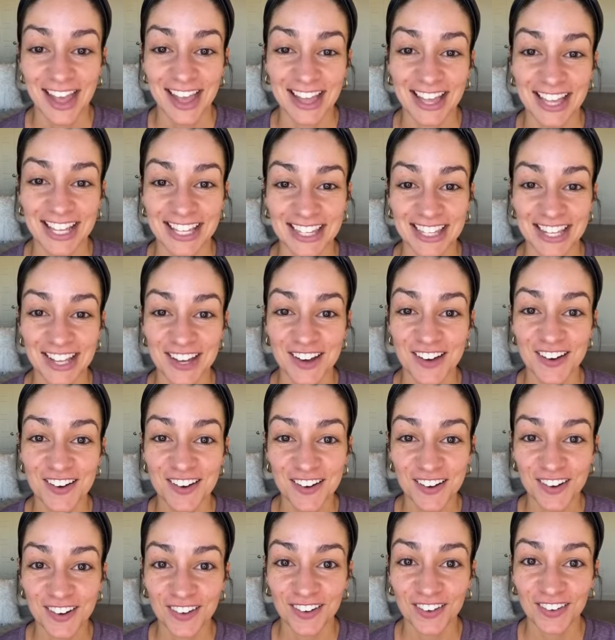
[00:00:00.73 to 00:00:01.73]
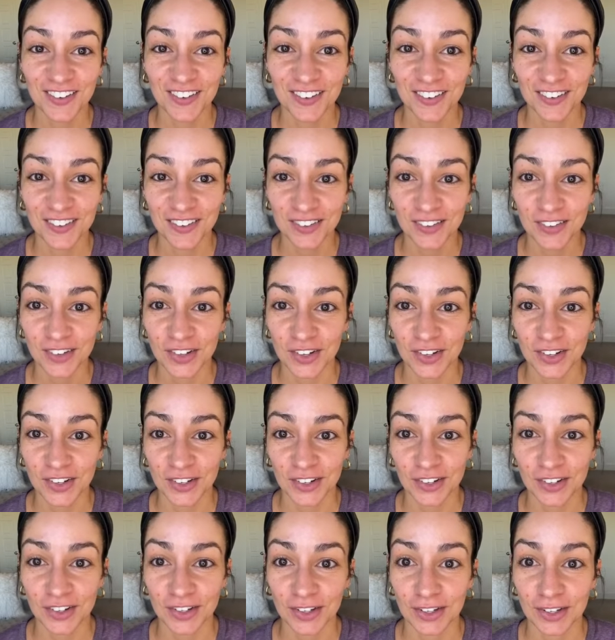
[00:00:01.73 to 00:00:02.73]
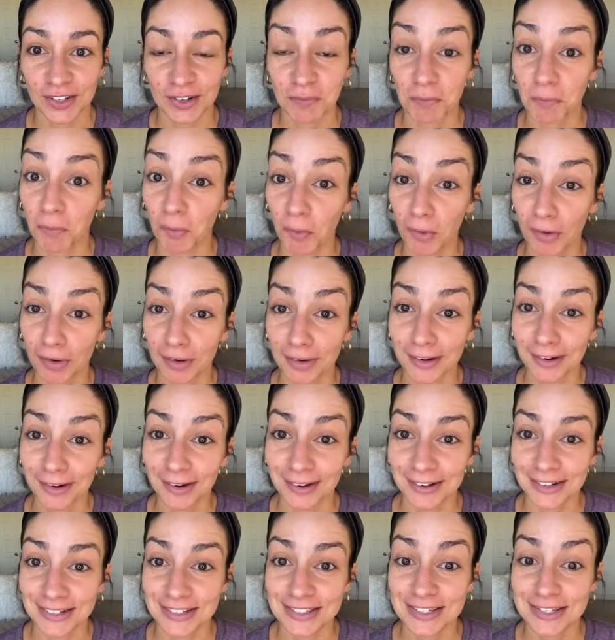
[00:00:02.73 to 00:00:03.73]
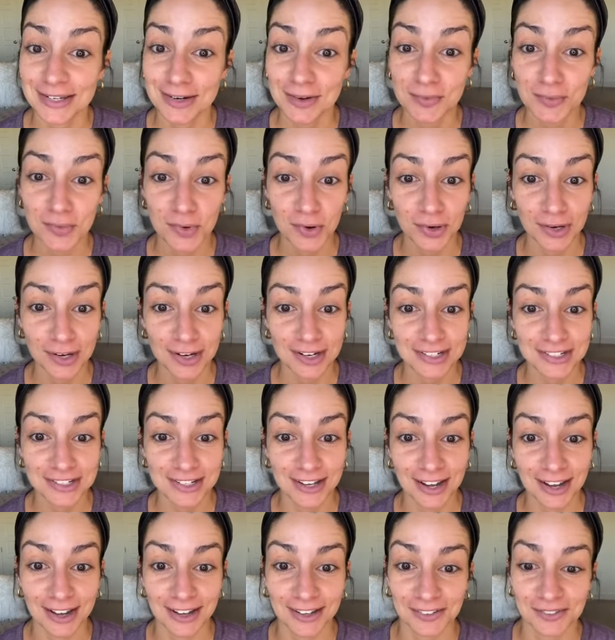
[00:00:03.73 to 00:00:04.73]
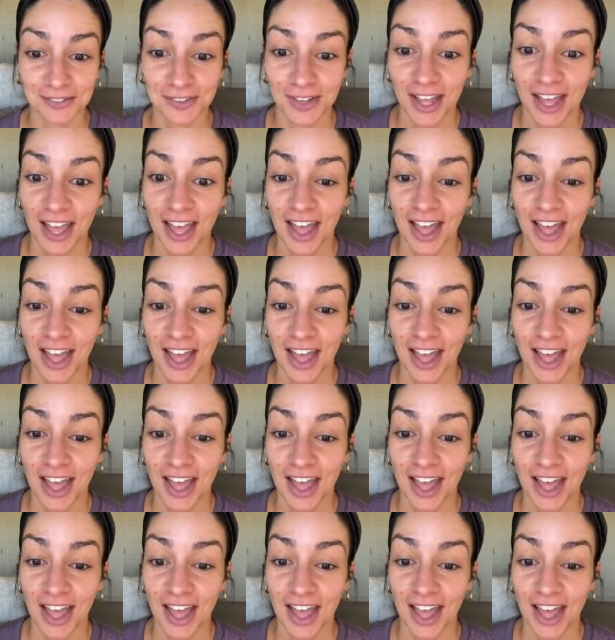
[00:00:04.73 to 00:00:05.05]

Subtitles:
Hello, good morning. It's still morning time.